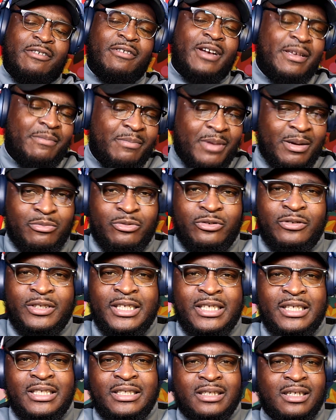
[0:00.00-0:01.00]
great
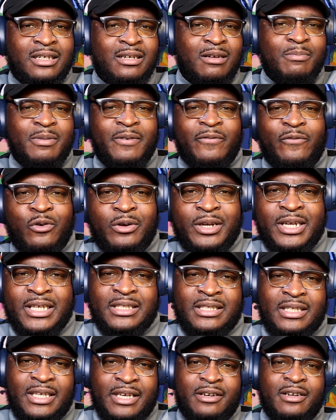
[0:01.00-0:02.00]
memories before
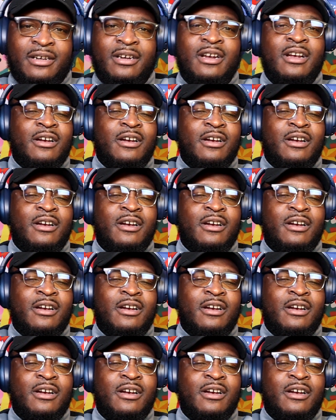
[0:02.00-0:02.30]
this year